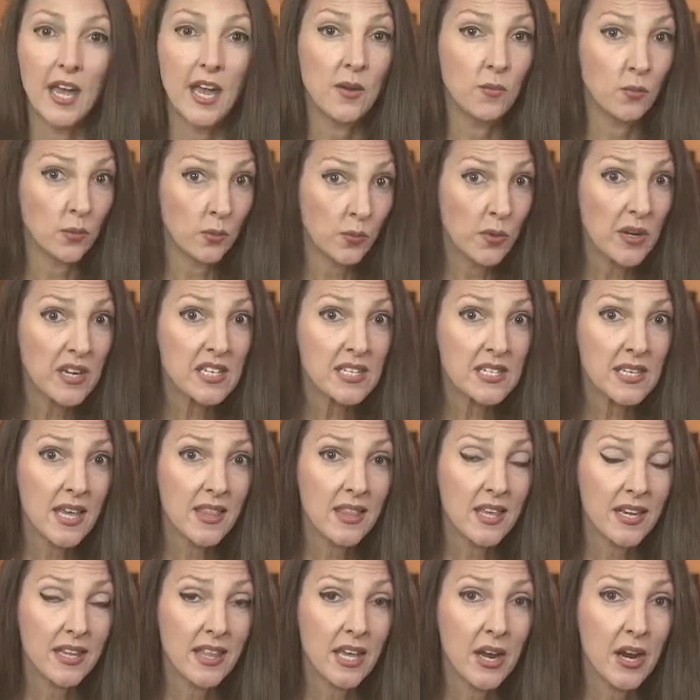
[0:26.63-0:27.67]
And when we
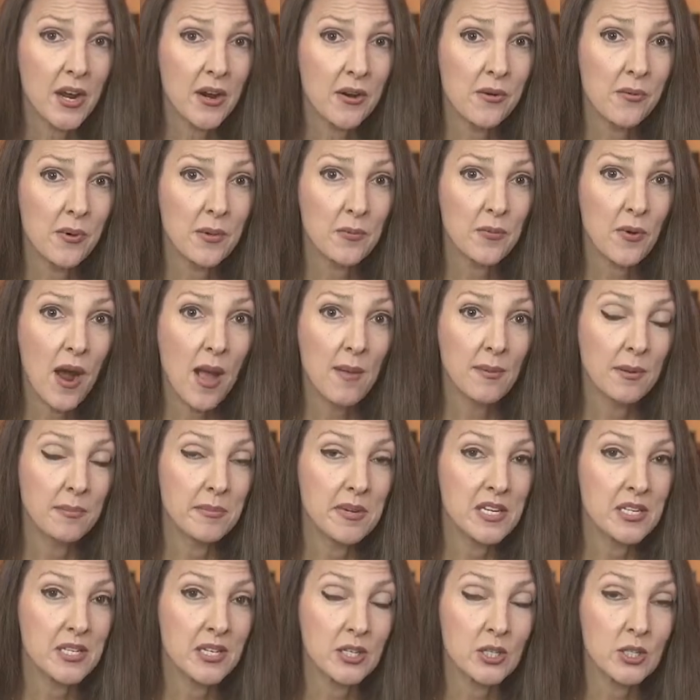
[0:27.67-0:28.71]
say that the heroin
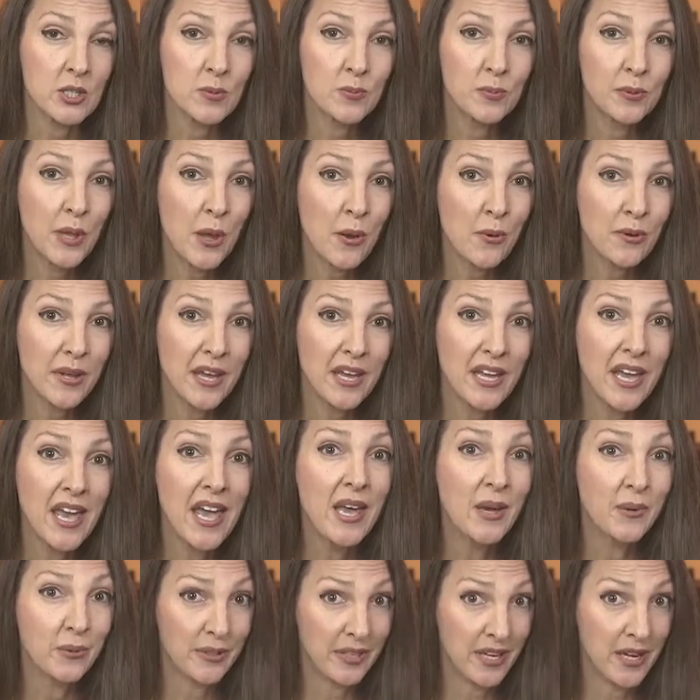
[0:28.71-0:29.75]
problem is exploding,
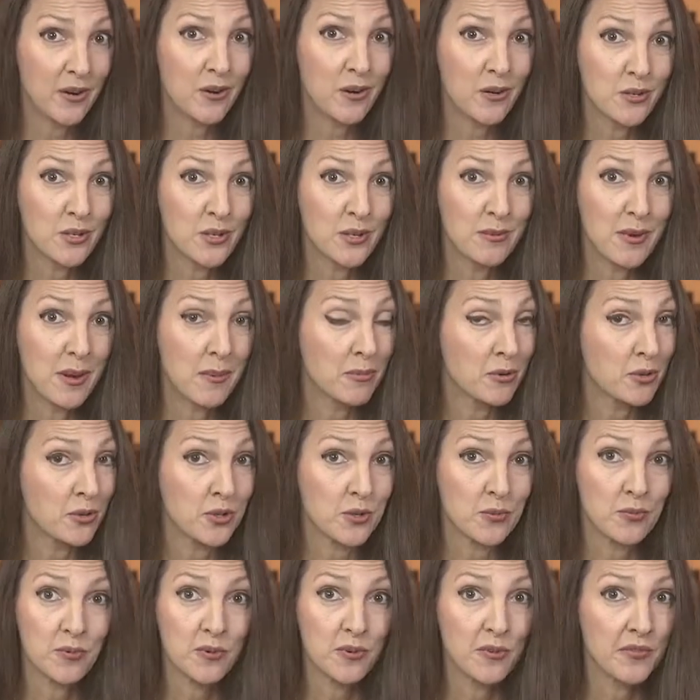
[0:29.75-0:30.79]
well, here are are some numbers
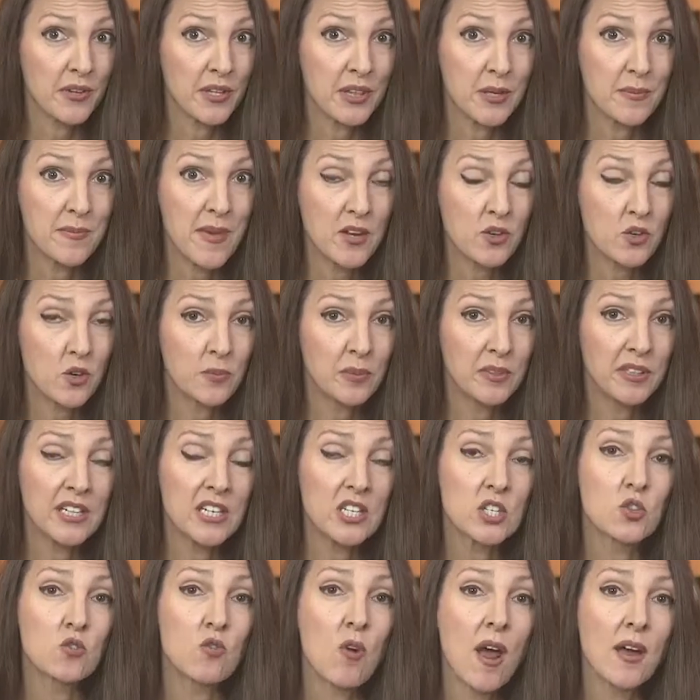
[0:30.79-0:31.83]
to prove it. The Metro
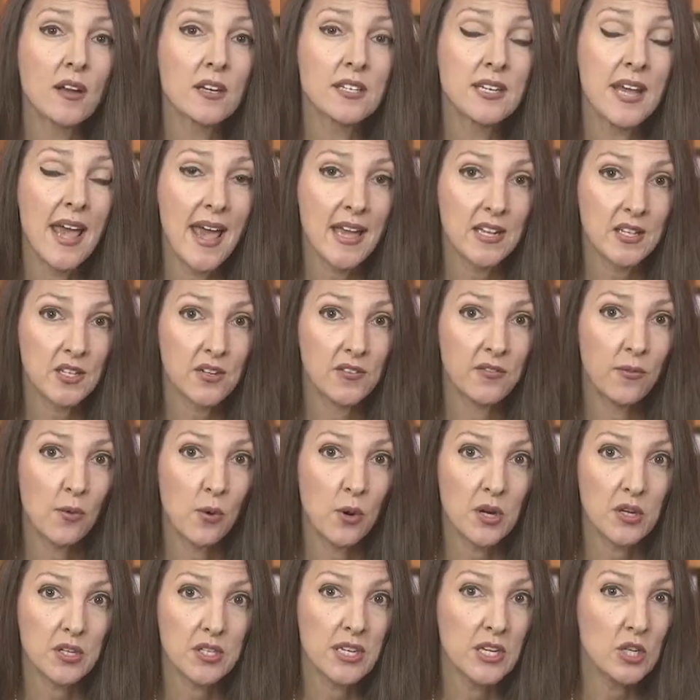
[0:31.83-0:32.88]
Police Drug Task
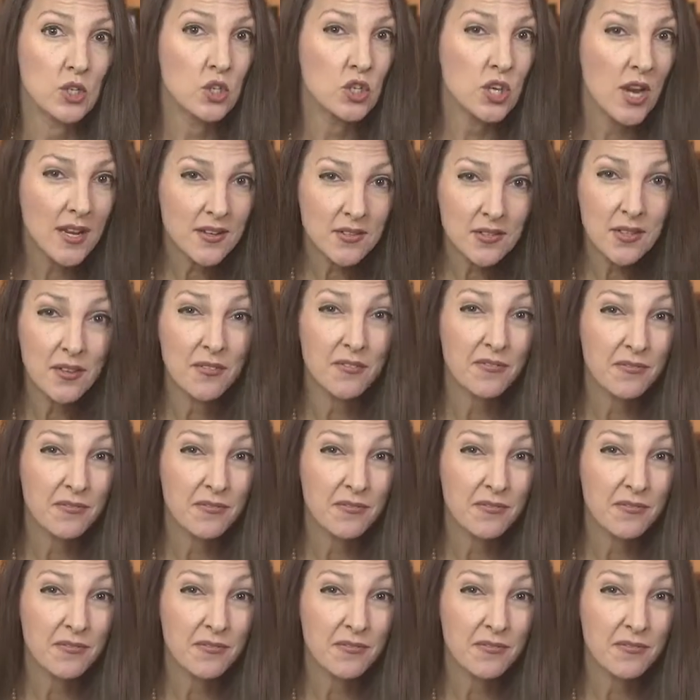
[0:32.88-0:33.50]
Force, in just the